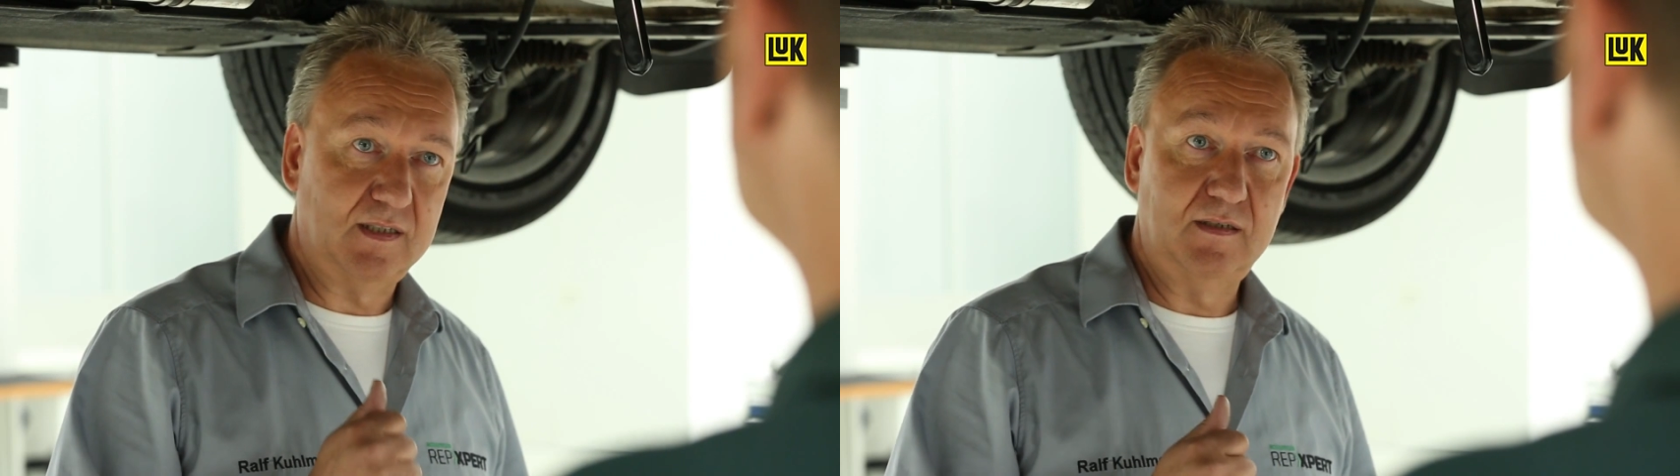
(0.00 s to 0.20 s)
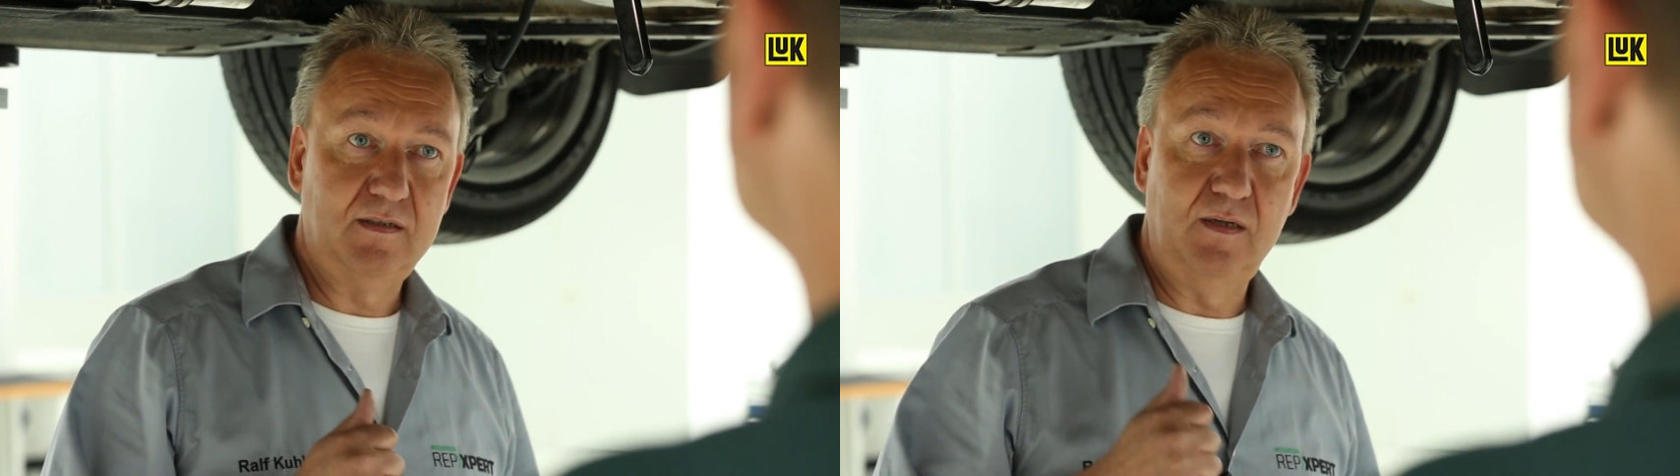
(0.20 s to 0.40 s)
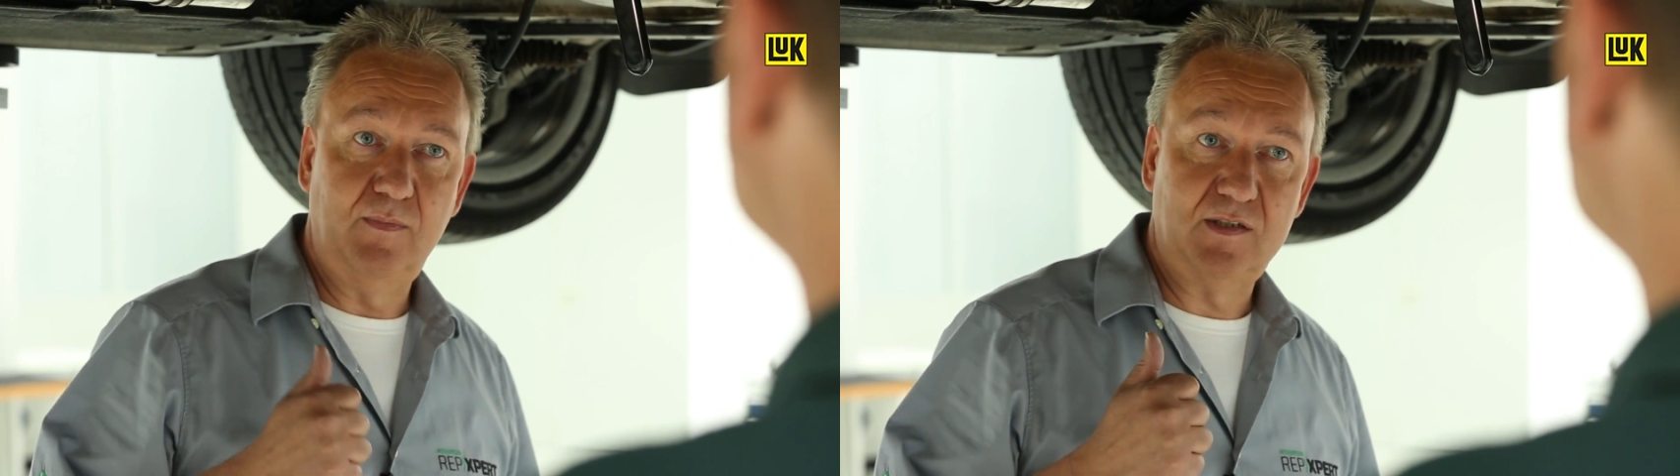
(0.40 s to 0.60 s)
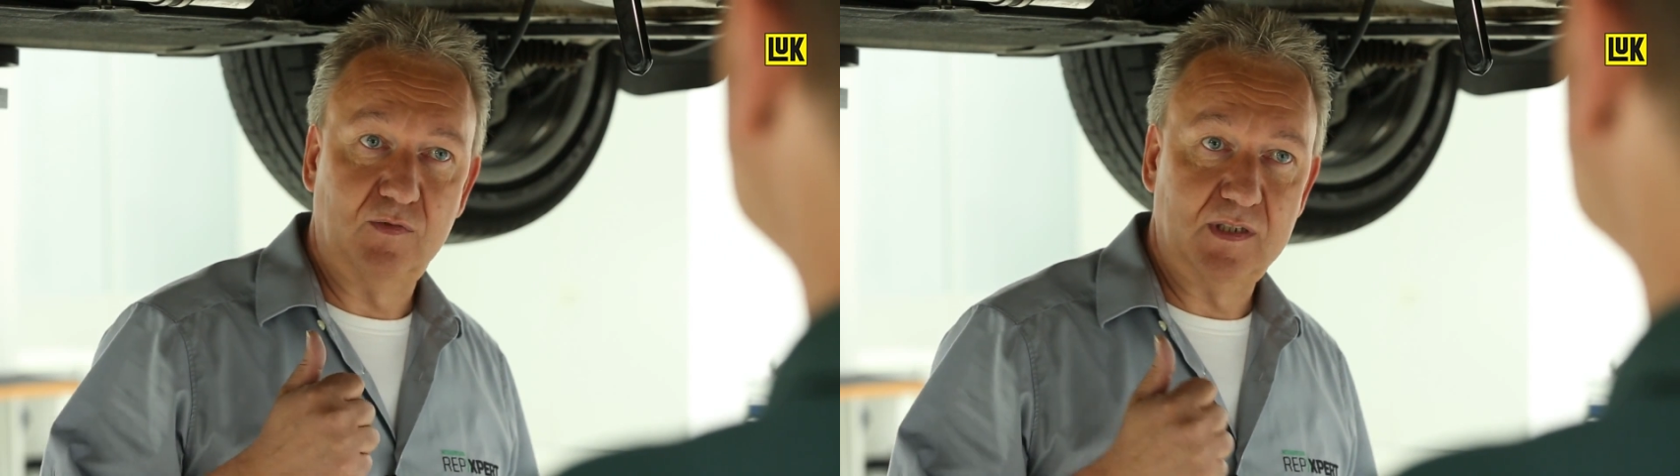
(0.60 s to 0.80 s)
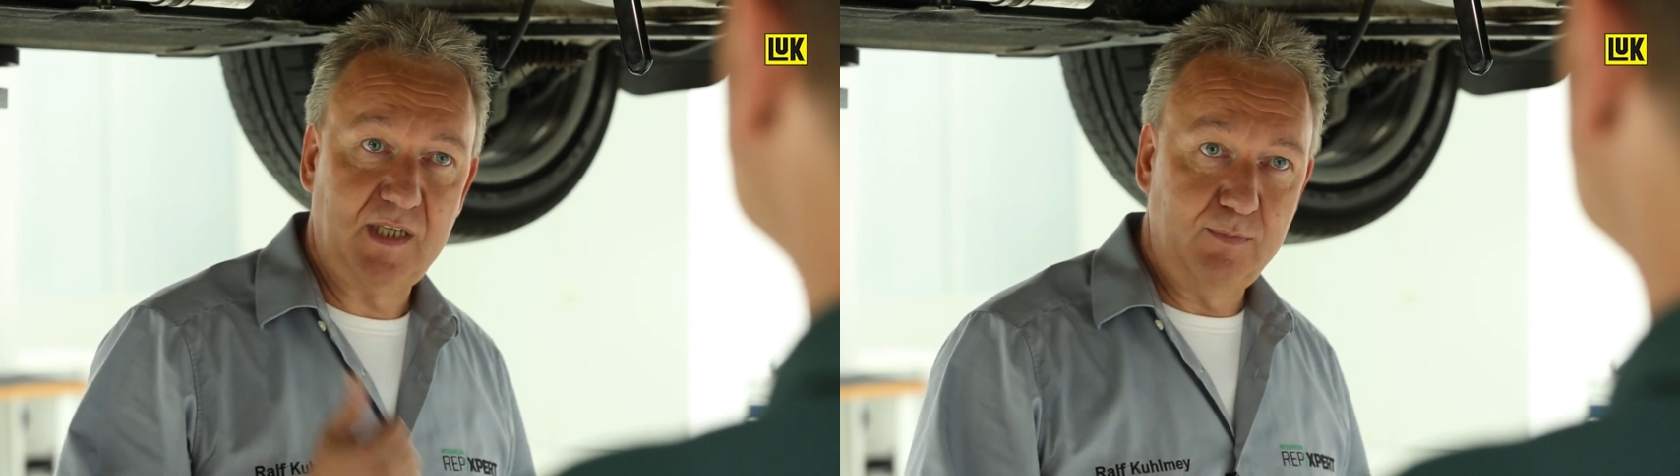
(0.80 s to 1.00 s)
test is a
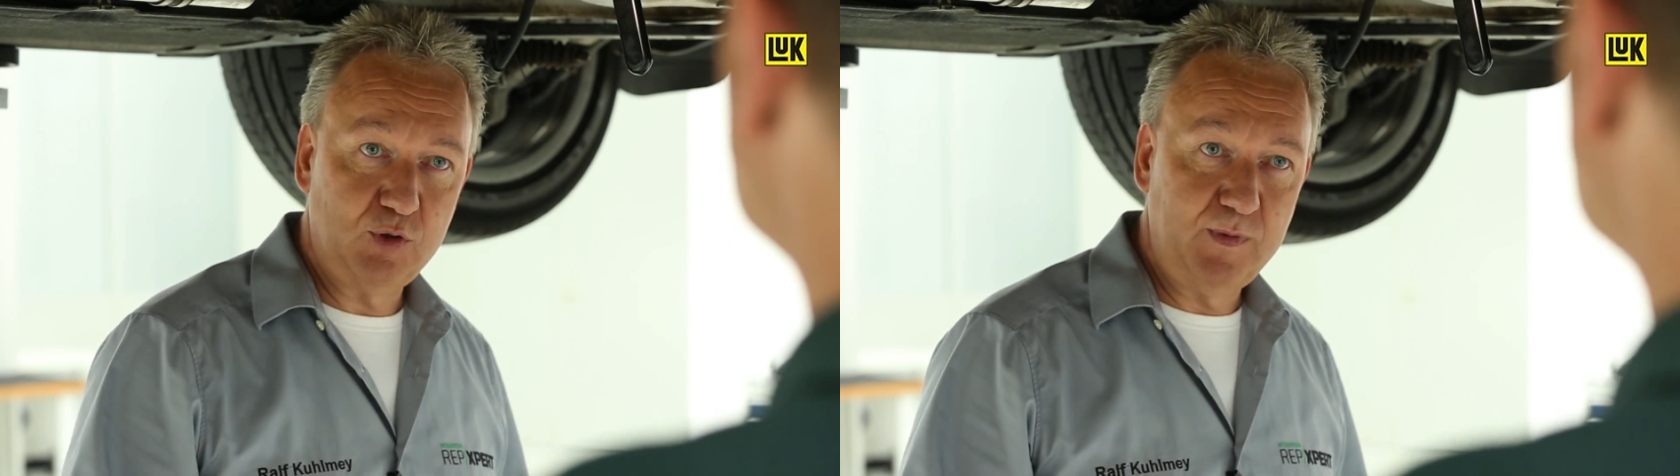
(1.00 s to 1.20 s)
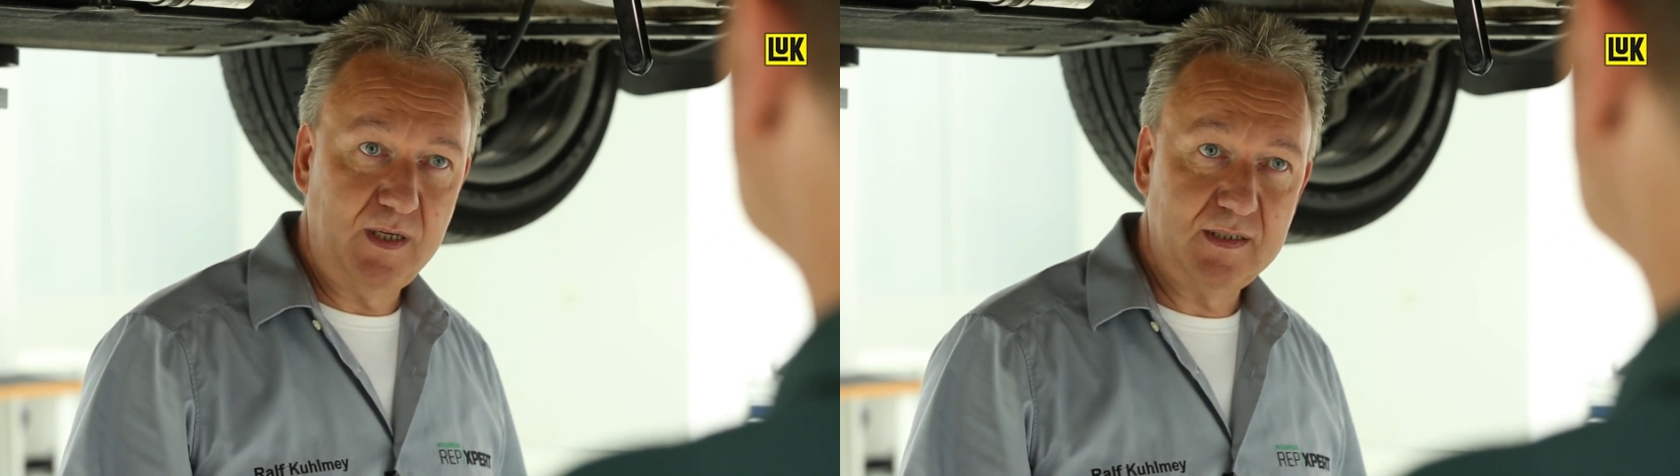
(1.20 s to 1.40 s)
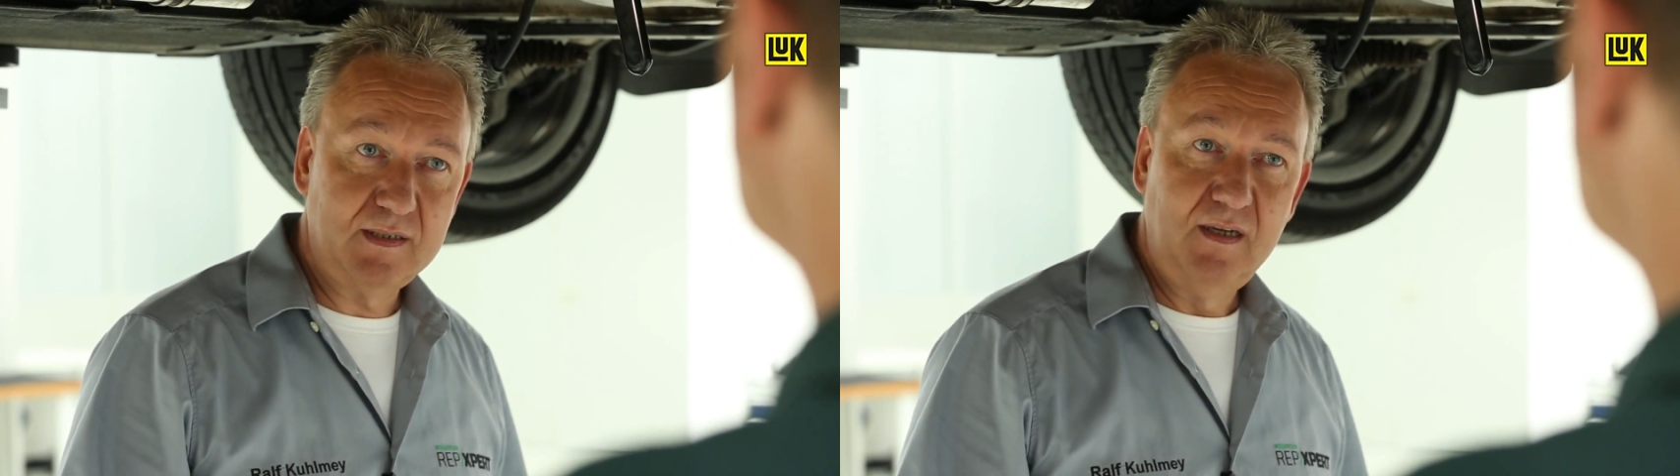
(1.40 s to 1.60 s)
measurement of the rock.